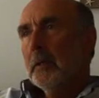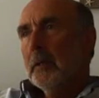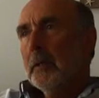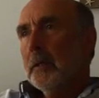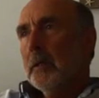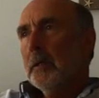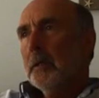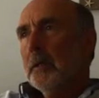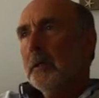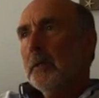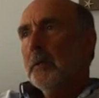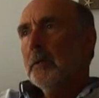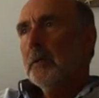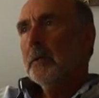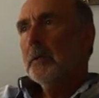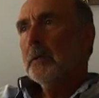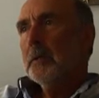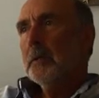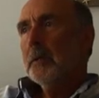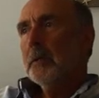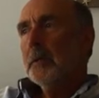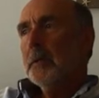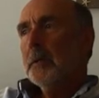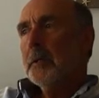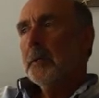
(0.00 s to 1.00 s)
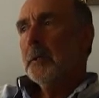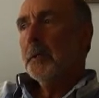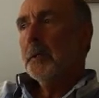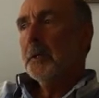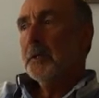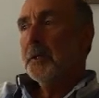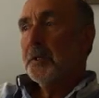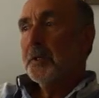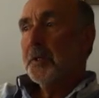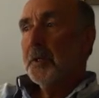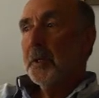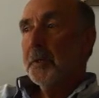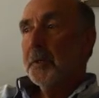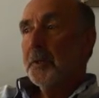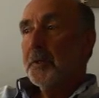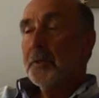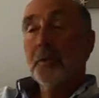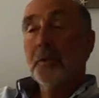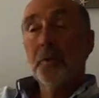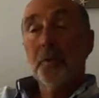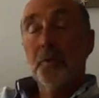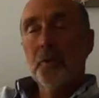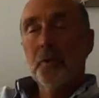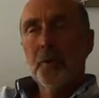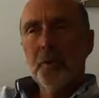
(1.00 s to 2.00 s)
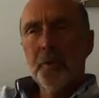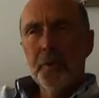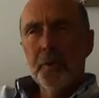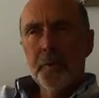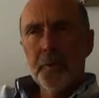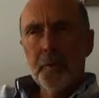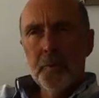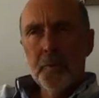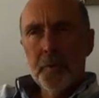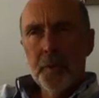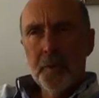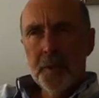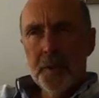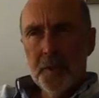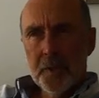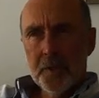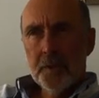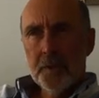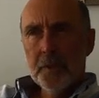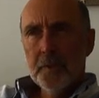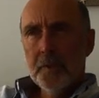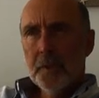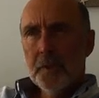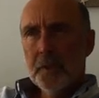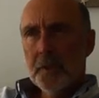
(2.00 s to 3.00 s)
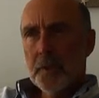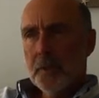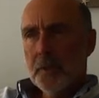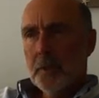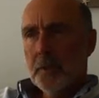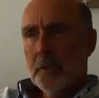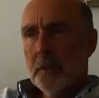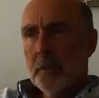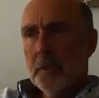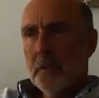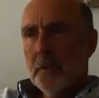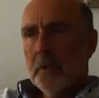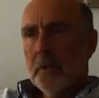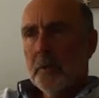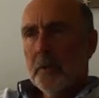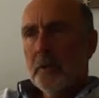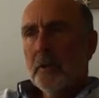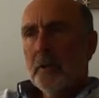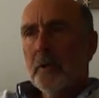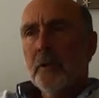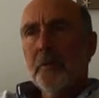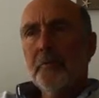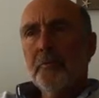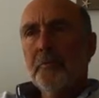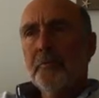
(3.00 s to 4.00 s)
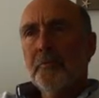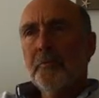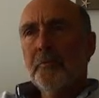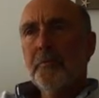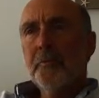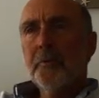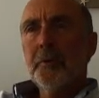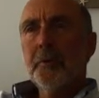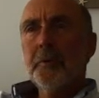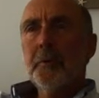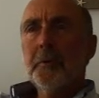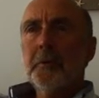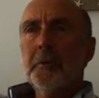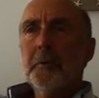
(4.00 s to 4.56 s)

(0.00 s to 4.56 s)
and uh, I started to look at the research of uh,